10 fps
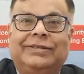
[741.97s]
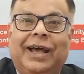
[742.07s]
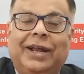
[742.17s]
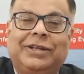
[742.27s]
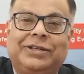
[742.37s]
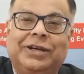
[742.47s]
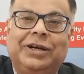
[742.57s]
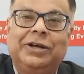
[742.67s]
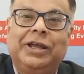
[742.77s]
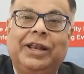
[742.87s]
that
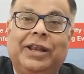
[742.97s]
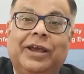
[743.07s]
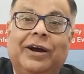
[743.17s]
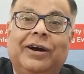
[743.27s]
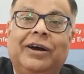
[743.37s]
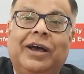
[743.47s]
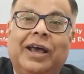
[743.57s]
uh, India